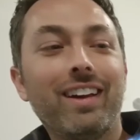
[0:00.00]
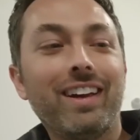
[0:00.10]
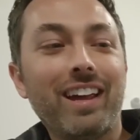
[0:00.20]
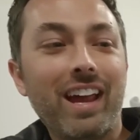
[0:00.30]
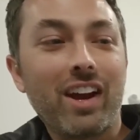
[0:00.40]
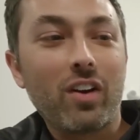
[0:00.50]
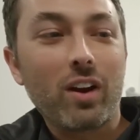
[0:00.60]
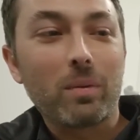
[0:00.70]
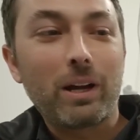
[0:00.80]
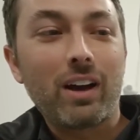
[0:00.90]
A black
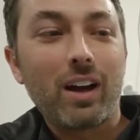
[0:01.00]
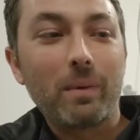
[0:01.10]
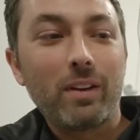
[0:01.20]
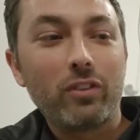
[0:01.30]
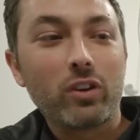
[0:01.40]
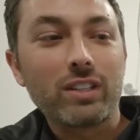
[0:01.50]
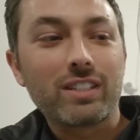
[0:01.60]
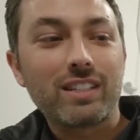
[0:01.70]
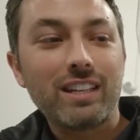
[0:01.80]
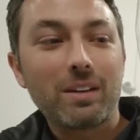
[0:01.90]
body doesn't necessarily
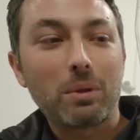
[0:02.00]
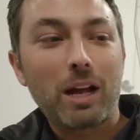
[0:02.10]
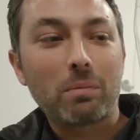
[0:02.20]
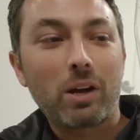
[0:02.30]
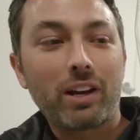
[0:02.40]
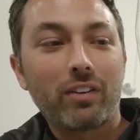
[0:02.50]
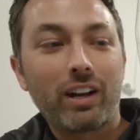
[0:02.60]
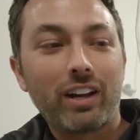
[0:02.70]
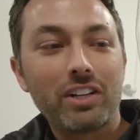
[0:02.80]
have to be black.